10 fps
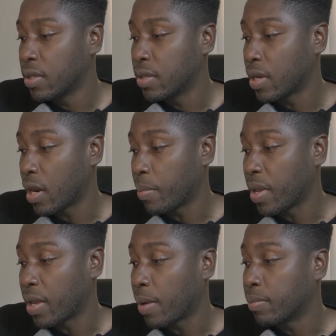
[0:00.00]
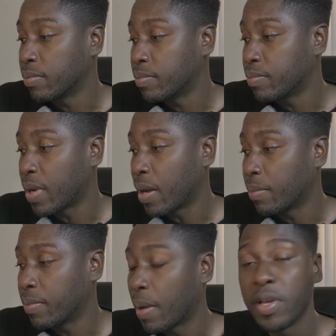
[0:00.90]
You know what I mean?
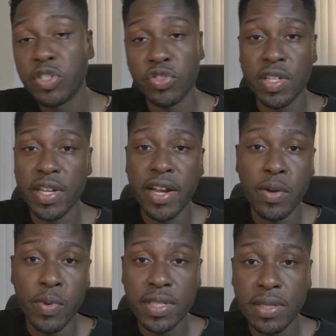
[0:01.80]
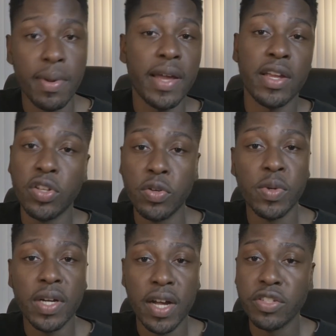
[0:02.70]
I'm interested to hear what somebody can do
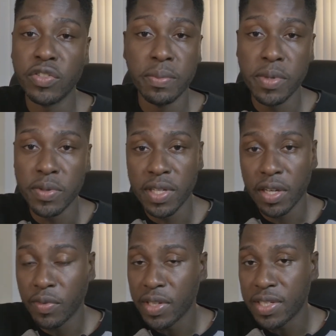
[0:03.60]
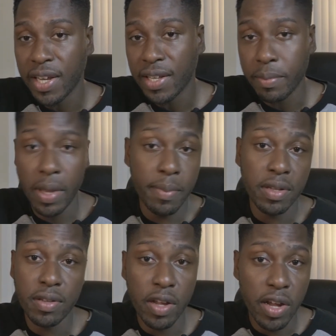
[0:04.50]
with country music and really take
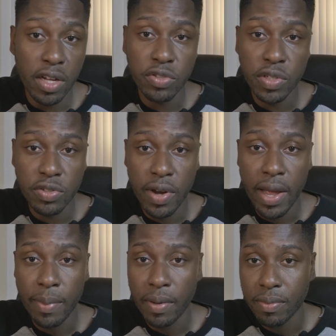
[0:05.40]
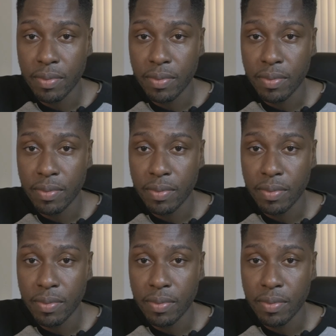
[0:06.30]
maybe country trap.